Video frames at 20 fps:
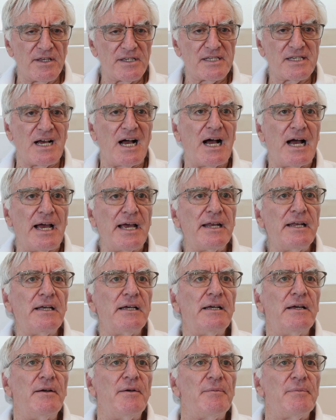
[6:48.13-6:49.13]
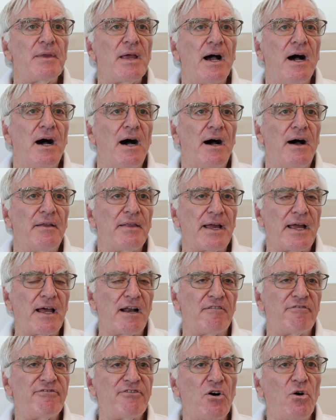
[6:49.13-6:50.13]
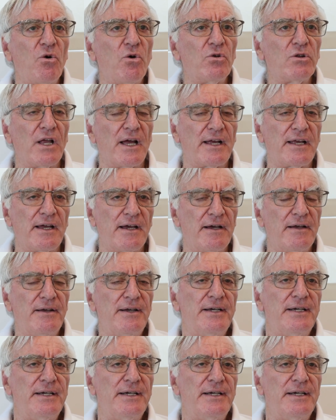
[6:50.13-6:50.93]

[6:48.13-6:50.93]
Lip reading: side. They kind of fold like a